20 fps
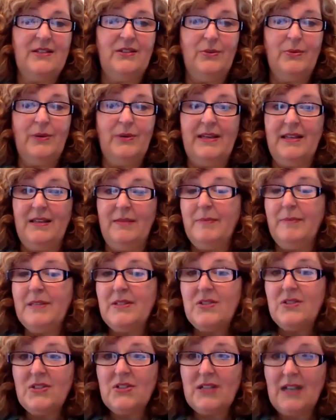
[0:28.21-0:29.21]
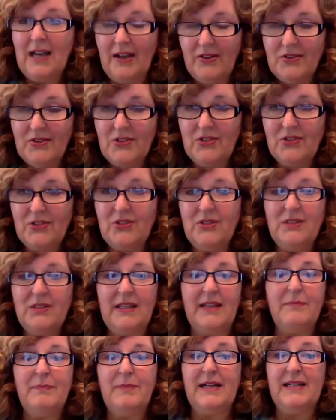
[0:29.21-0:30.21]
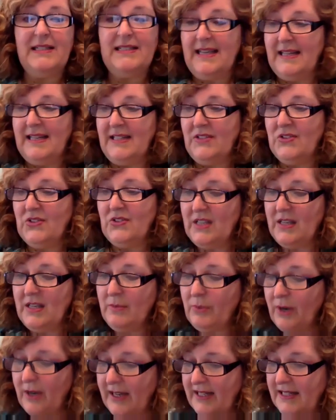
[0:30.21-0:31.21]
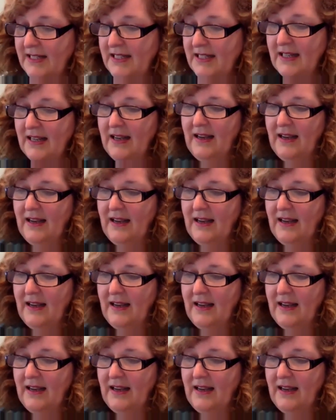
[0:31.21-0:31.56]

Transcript: U.A.E. Business Council led by Danny Sebright.